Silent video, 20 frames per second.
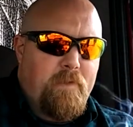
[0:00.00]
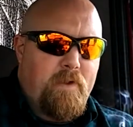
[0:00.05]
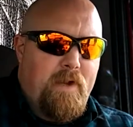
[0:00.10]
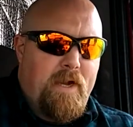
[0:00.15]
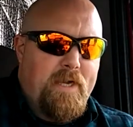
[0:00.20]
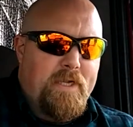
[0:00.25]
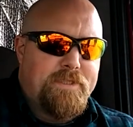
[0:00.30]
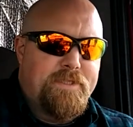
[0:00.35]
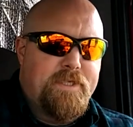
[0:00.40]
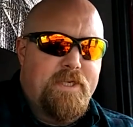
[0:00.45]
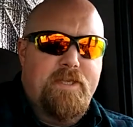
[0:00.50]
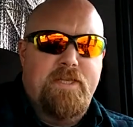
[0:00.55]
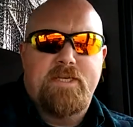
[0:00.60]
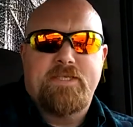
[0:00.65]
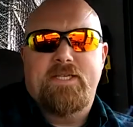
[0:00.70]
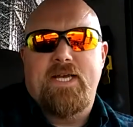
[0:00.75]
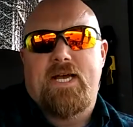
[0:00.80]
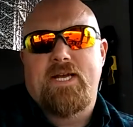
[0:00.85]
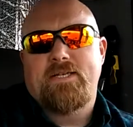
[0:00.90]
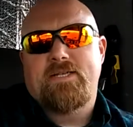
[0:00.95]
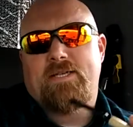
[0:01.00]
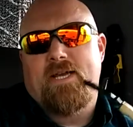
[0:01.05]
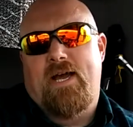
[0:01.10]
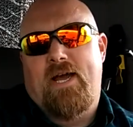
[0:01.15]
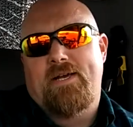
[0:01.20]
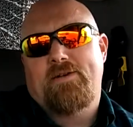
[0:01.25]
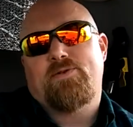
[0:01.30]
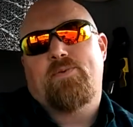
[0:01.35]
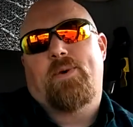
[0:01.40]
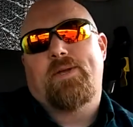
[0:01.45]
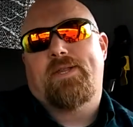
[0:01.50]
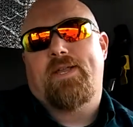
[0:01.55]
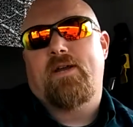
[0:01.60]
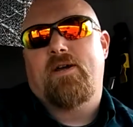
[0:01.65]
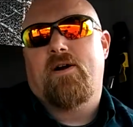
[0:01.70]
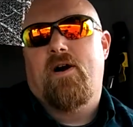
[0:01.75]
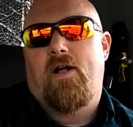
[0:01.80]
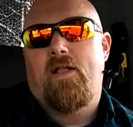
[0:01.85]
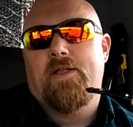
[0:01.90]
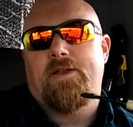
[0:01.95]
I could see this as what they
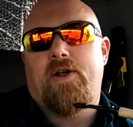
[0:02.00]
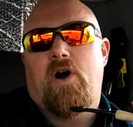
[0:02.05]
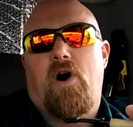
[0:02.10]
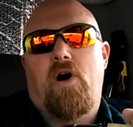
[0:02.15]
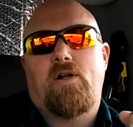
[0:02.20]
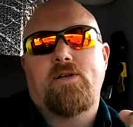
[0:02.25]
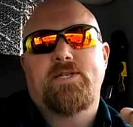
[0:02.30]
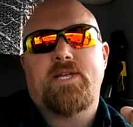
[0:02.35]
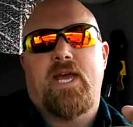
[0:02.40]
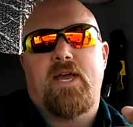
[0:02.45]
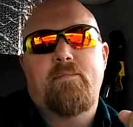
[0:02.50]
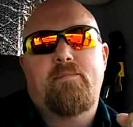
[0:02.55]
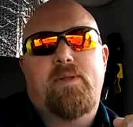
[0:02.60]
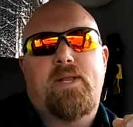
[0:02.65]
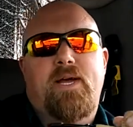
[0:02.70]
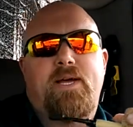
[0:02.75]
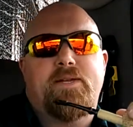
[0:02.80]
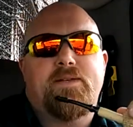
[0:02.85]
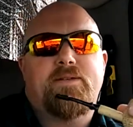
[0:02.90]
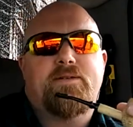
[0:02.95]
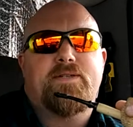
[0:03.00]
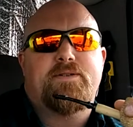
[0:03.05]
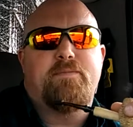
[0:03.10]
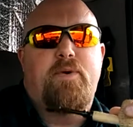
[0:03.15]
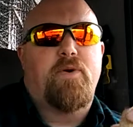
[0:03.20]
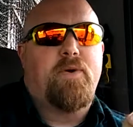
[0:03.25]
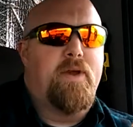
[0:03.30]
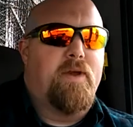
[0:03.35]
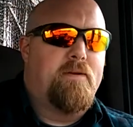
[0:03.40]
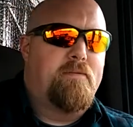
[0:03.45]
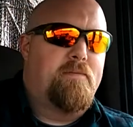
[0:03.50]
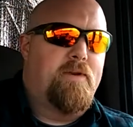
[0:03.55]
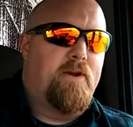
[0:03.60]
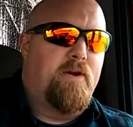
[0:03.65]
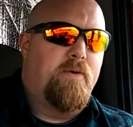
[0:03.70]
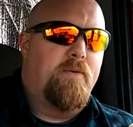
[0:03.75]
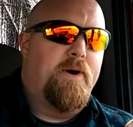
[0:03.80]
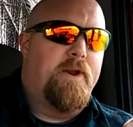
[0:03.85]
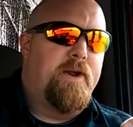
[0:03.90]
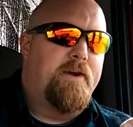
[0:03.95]
call an all-day blend. Smoke it,
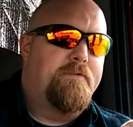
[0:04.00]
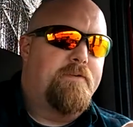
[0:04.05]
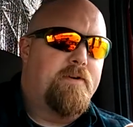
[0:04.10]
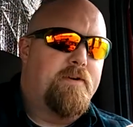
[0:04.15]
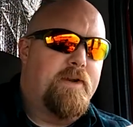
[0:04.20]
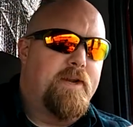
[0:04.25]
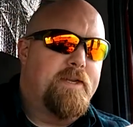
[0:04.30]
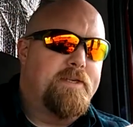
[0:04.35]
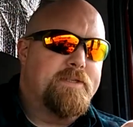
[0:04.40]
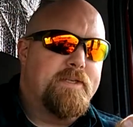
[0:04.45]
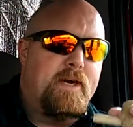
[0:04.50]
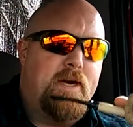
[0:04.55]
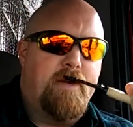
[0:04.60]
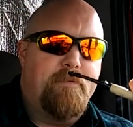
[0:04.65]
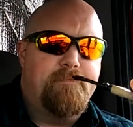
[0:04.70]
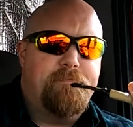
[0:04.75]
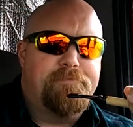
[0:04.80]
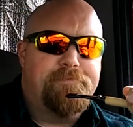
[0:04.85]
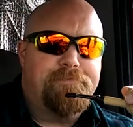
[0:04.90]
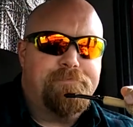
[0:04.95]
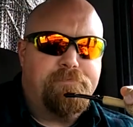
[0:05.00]
whenever, anytime.